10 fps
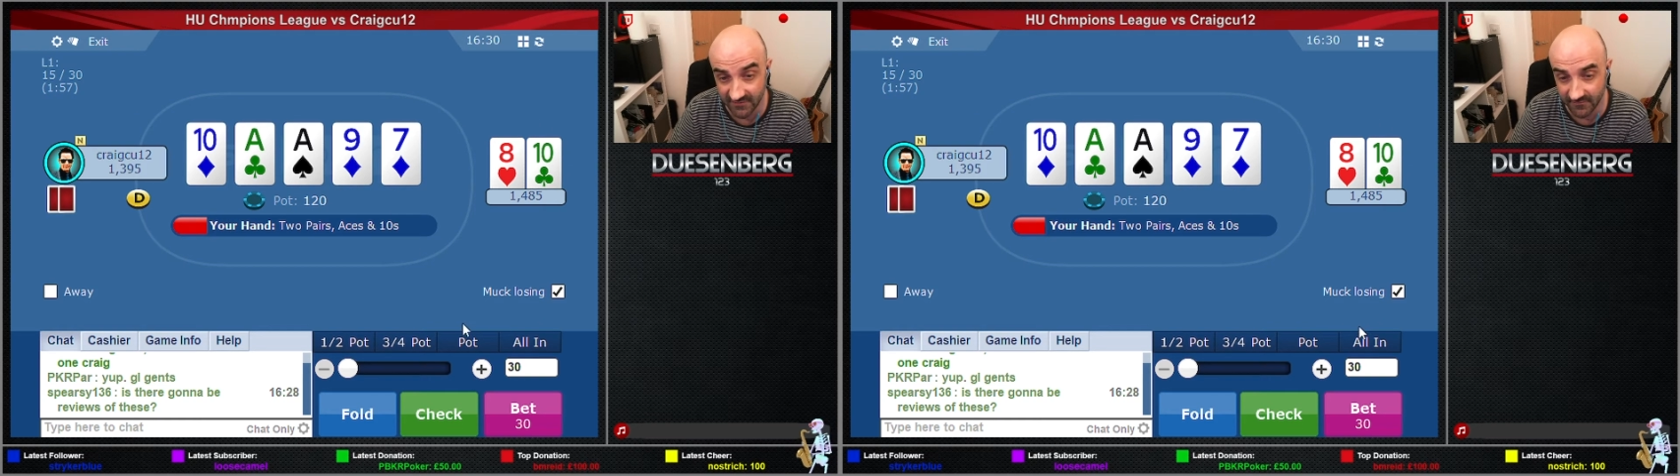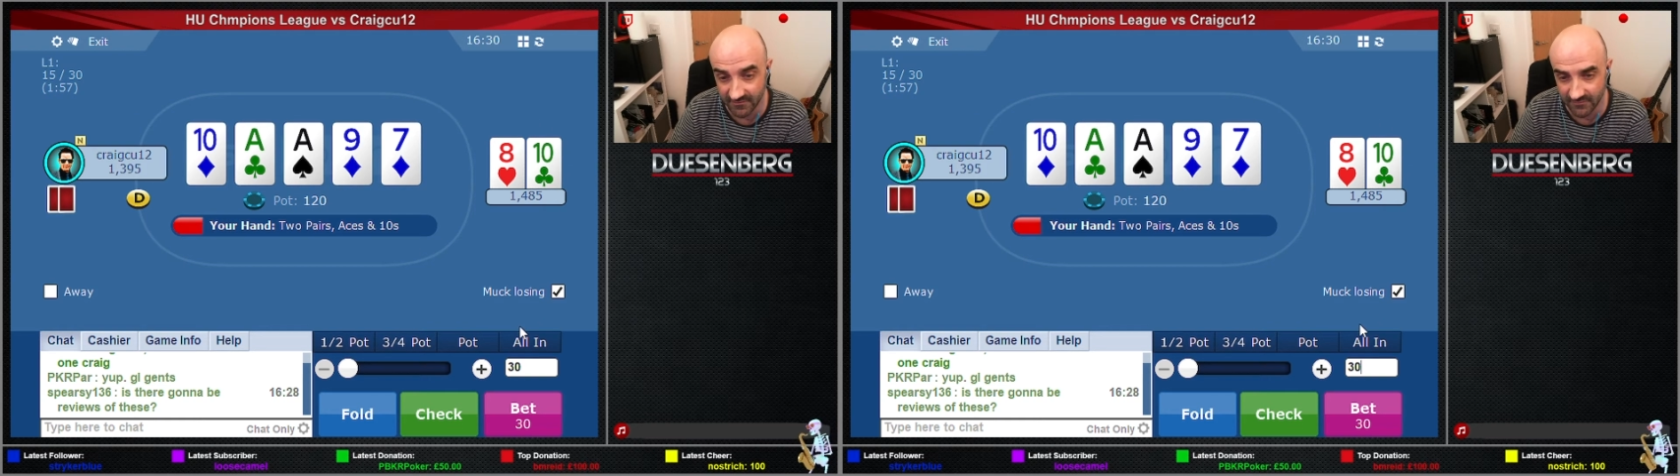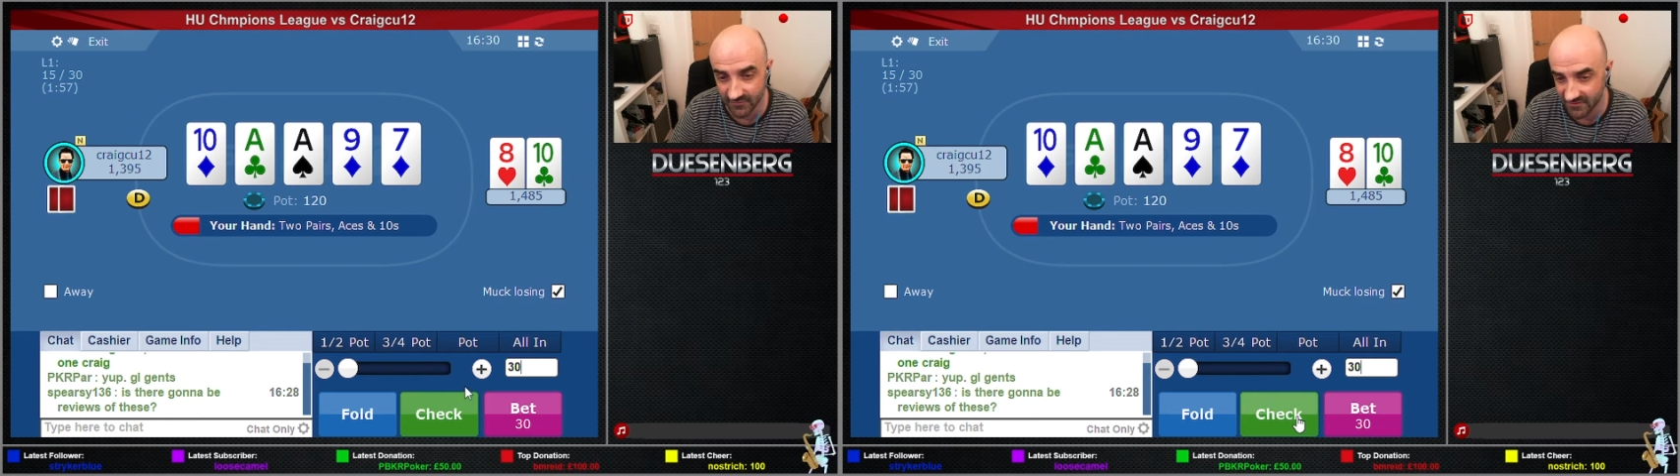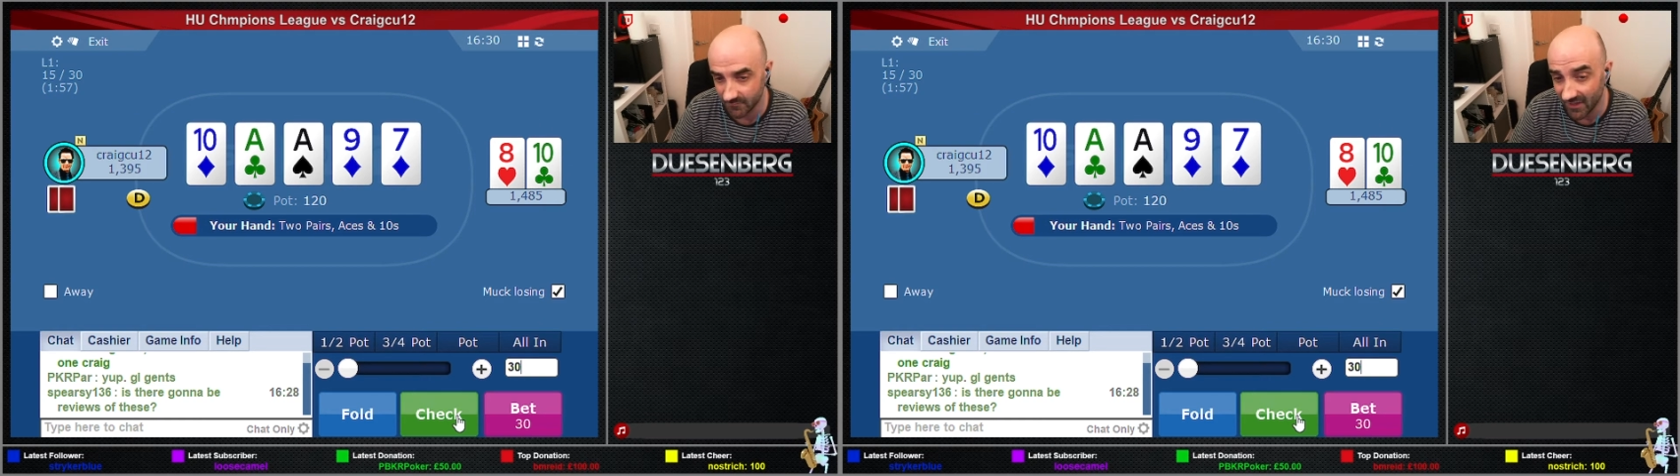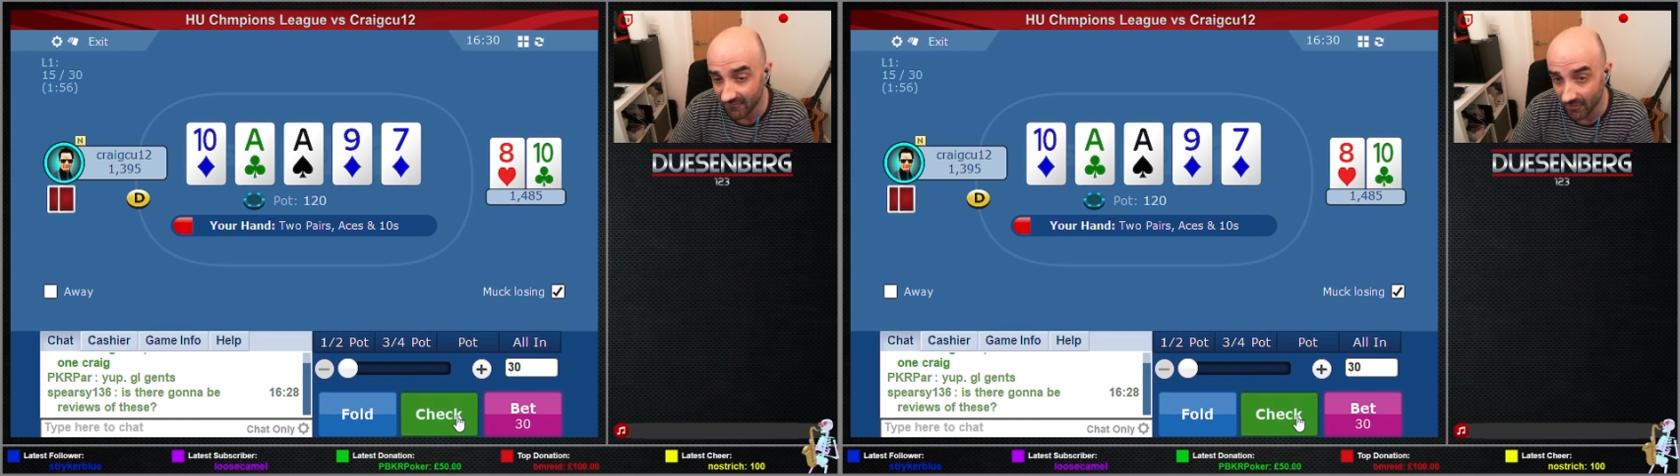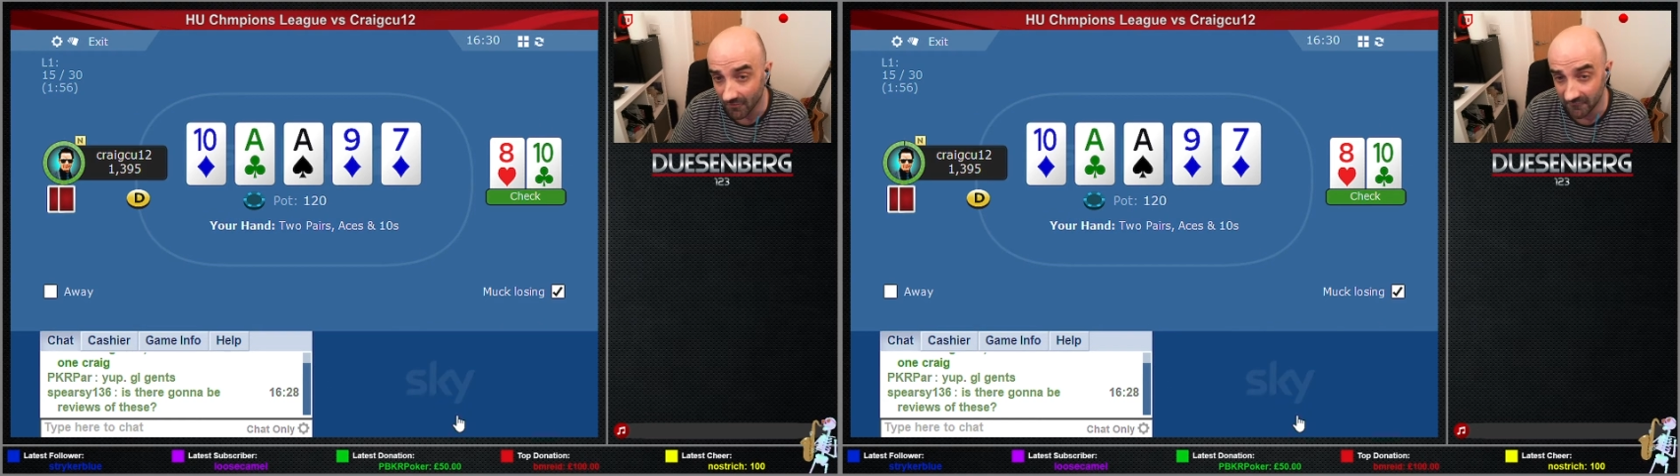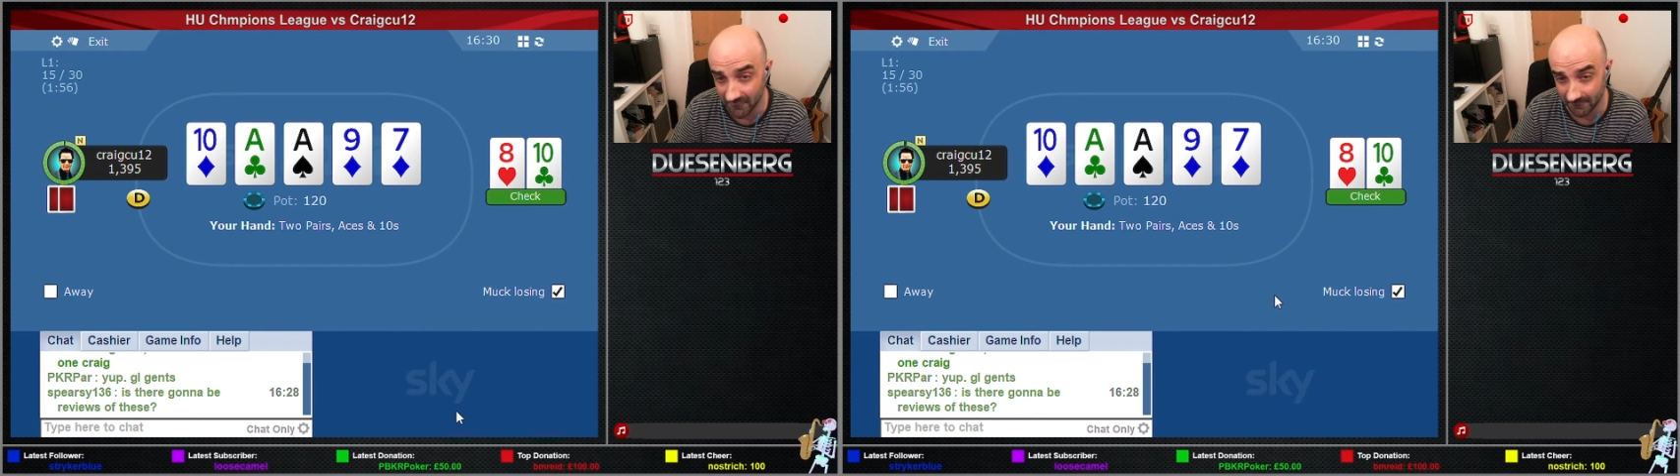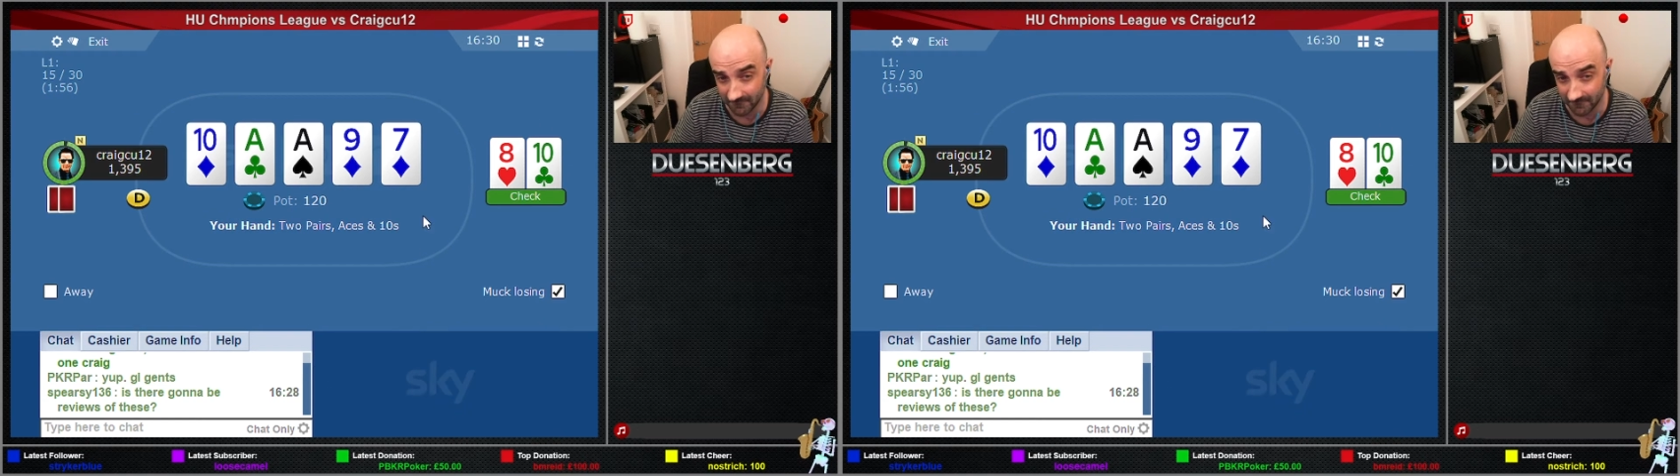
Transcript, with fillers: feels he wants to bluff off.